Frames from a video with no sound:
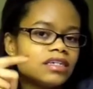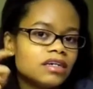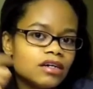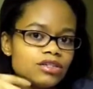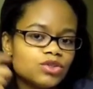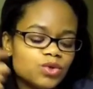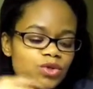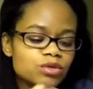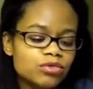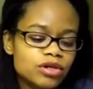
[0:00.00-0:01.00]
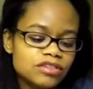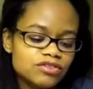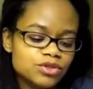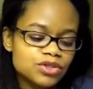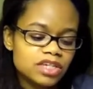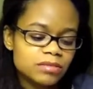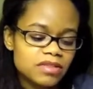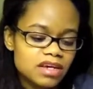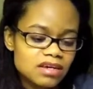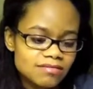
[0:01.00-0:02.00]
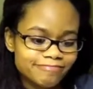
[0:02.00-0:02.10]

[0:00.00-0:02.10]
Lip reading: contour bronzer type thing.